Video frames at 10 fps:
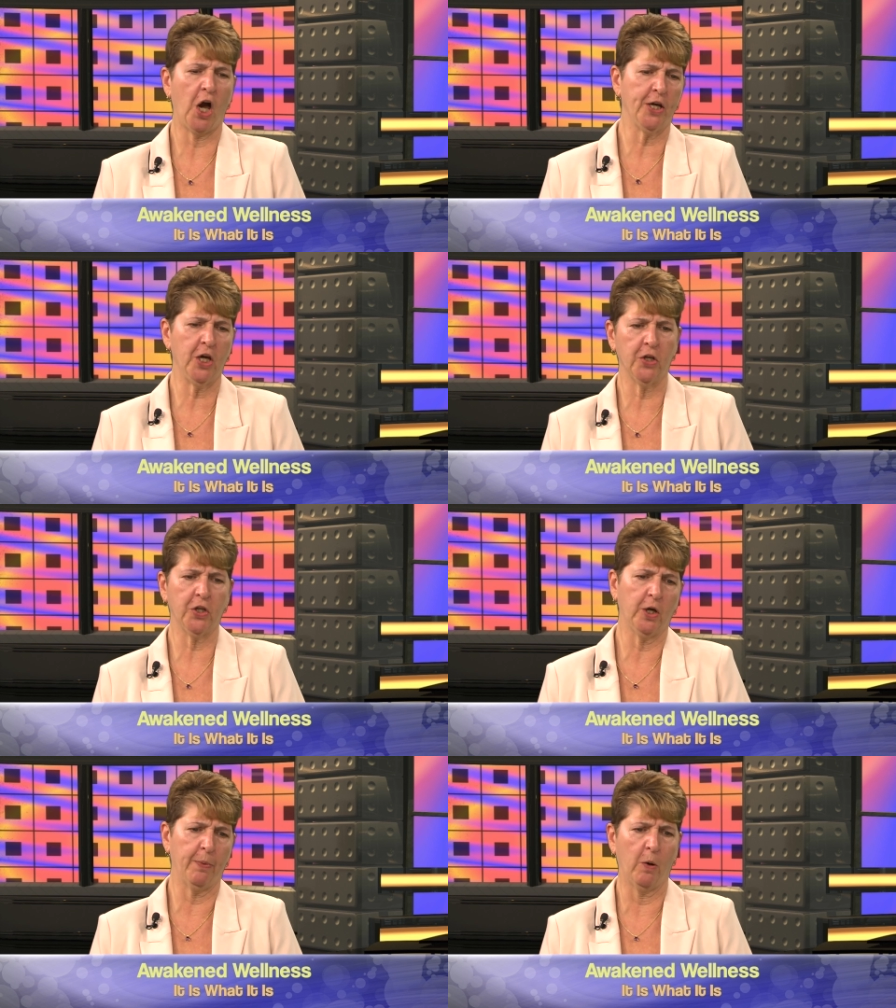I can't
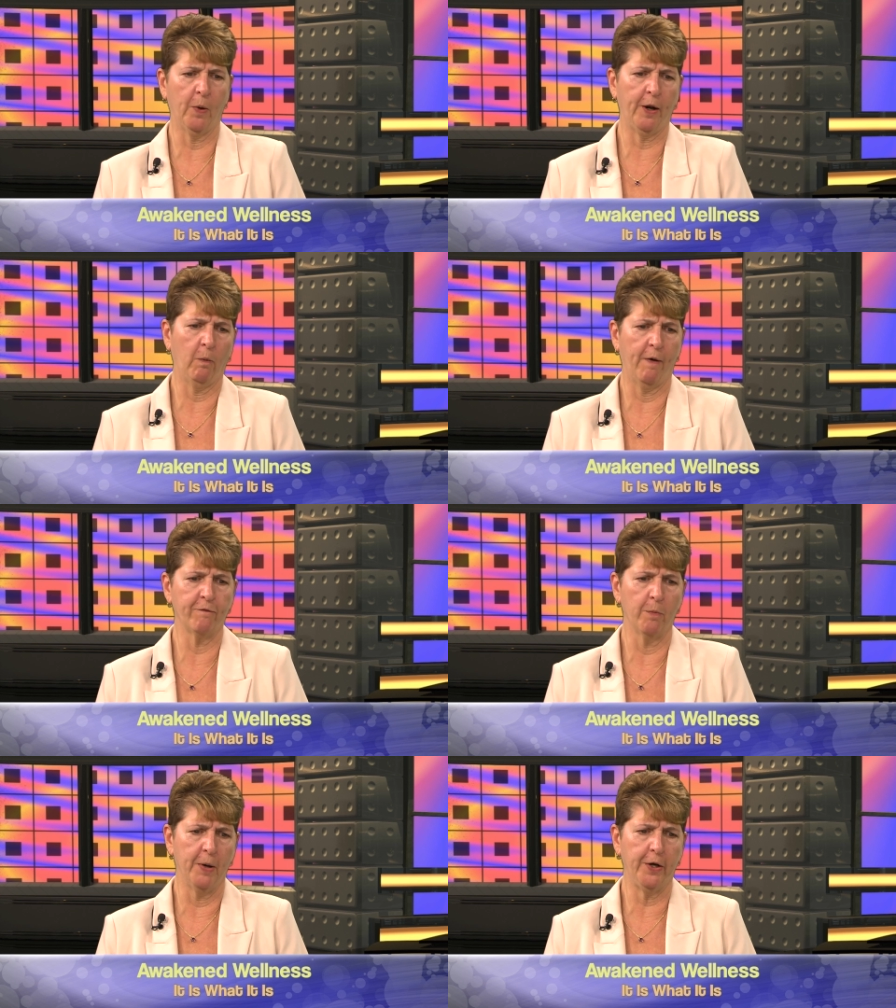think about what I
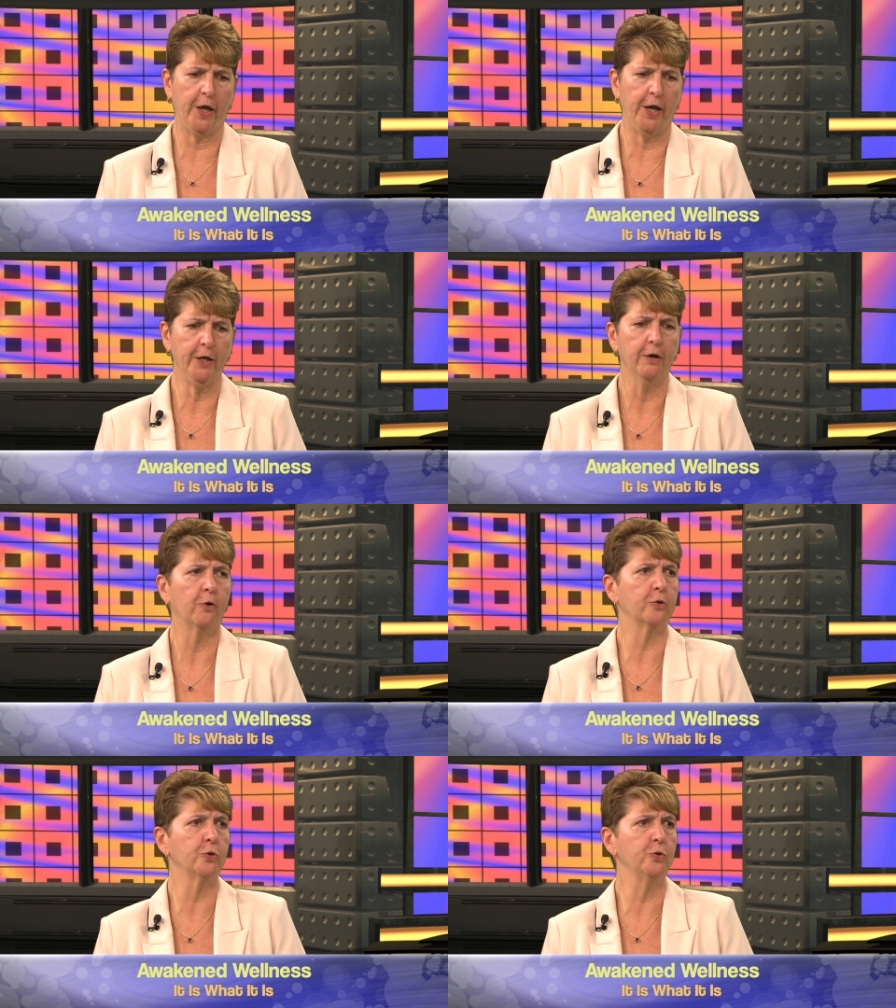want for Monday
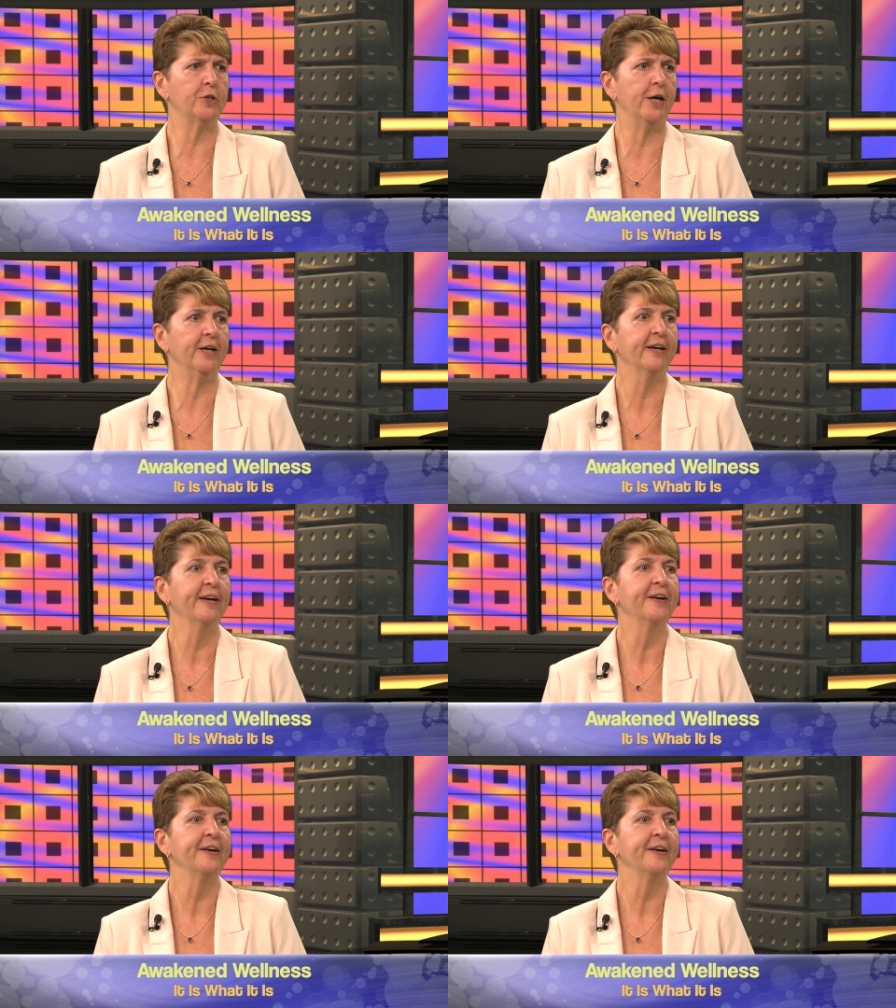or Tuesday.